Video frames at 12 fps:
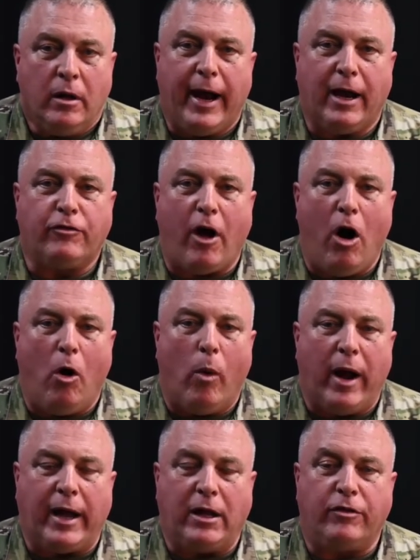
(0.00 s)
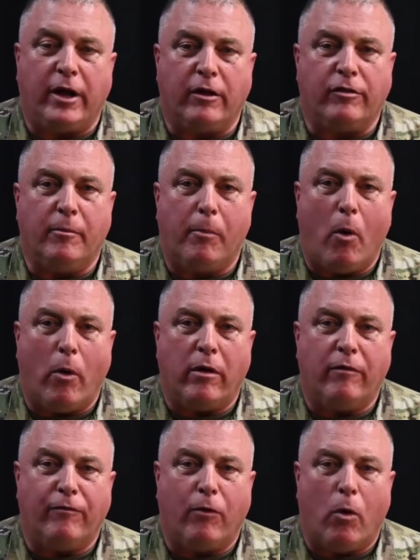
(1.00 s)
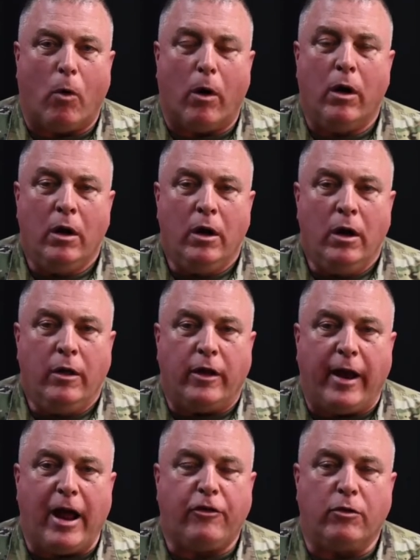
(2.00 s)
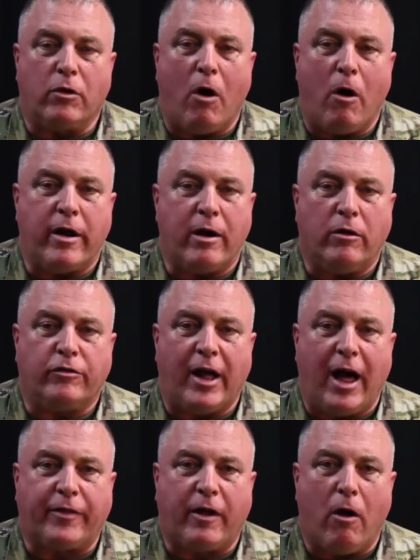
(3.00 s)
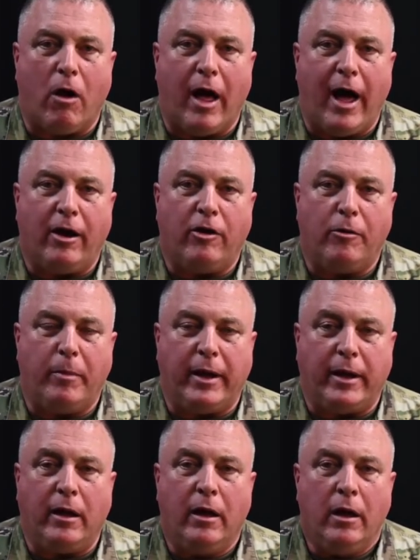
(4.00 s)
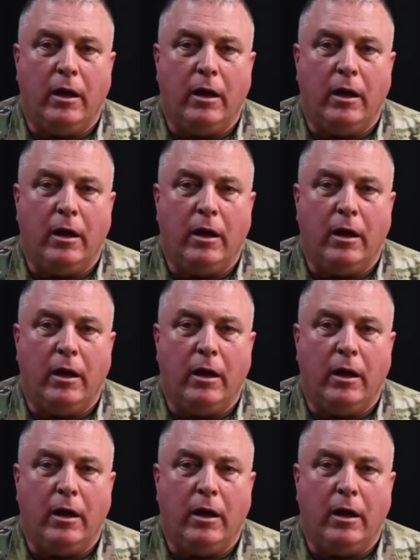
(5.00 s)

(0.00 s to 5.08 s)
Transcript: And as always, it is important for the National Guard here in South Carolina to be